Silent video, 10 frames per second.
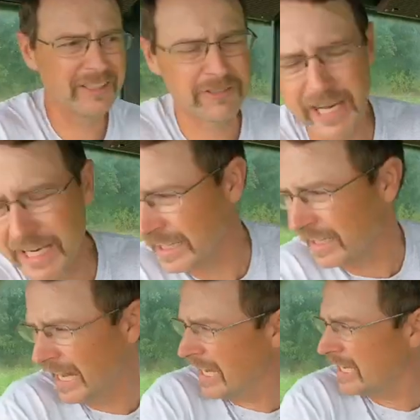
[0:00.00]
trying to let
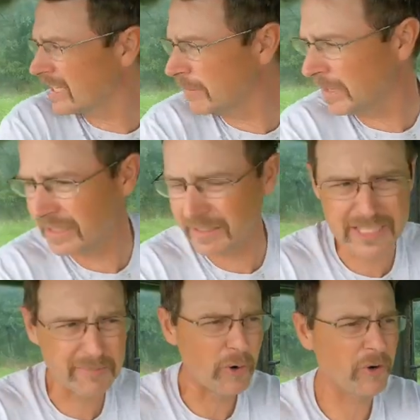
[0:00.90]
the hay come in, let
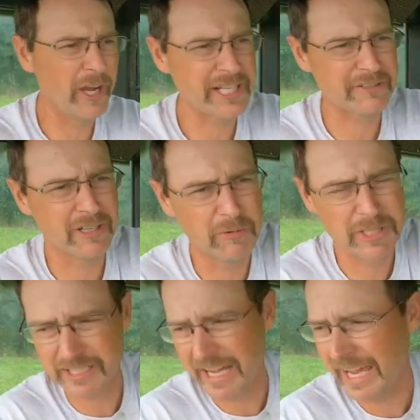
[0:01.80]
some more grass grow,
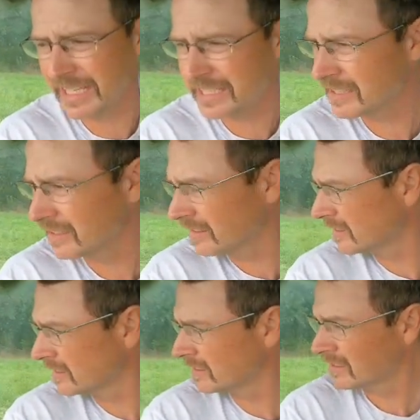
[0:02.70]
which it has,
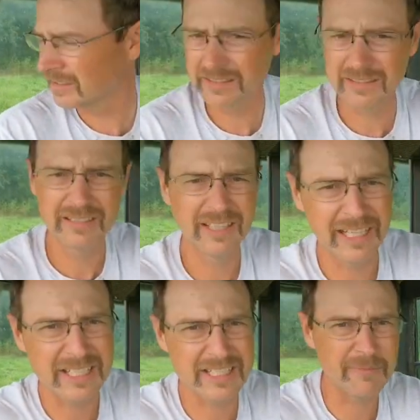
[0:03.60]
and
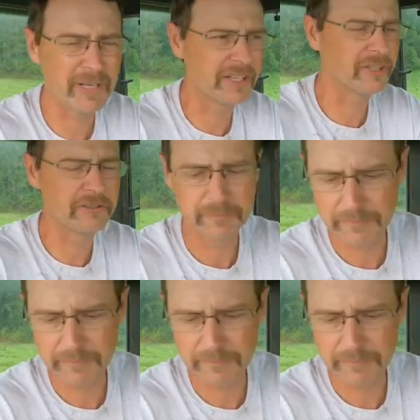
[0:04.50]
get something we can do.